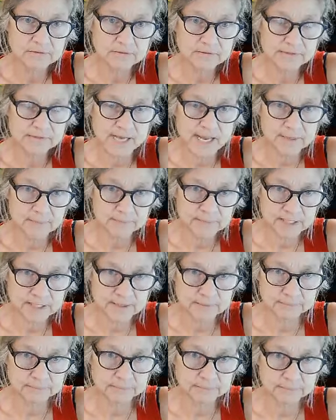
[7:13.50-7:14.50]
named
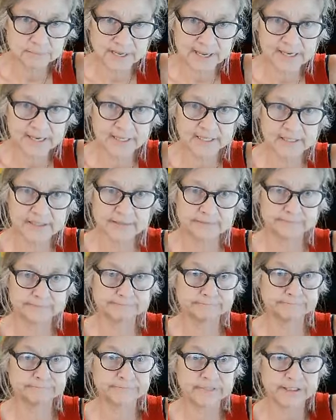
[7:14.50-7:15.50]
him Pain
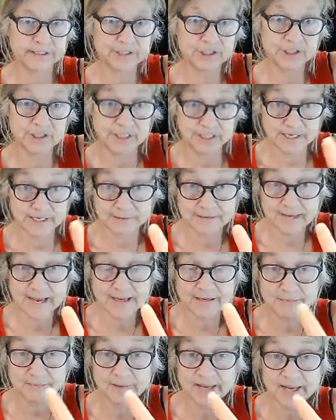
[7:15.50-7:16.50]
because she
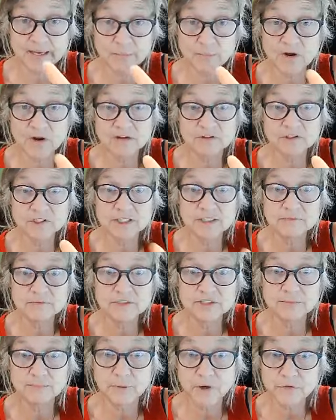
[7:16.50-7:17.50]
had pain while she
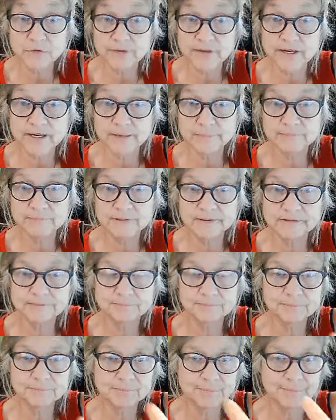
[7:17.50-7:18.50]
was birthing him.
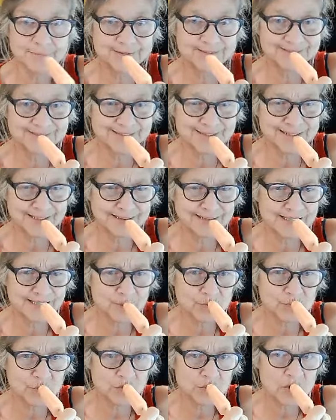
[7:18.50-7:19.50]

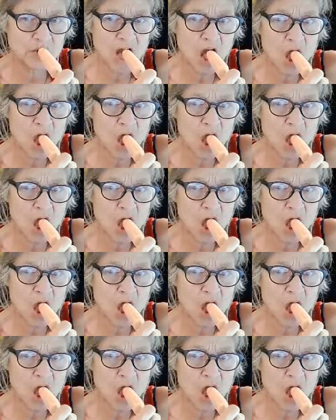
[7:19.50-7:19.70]
That's rude.